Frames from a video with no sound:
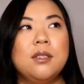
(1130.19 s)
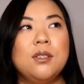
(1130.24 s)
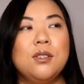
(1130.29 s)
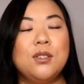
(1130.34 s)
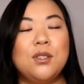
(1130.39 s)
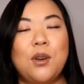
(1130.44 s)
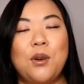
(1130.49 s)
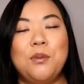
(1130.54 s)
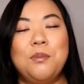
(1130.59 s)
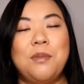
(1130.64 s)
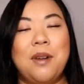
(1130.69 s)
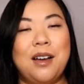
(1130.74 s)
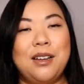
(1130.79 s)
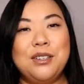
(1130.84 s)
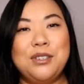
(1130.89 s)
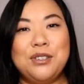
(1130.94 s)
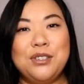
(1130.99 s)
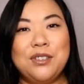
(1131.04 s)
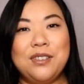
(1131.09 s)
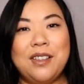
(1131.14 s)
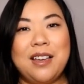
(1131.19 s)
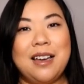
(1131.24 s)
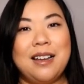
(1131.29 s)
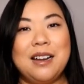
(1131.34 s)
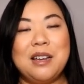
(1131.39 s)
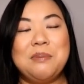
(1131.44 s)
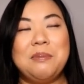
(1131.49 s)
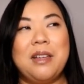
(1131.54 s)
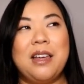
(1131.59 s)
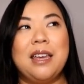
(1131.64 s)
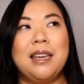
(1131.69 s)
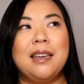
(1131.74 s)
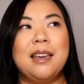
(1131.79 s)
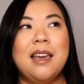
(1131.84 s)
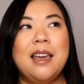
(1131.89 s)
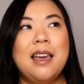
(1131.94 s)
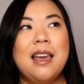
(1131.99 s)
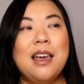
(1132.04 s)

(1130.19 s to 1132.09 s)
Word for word: so much that I'm like,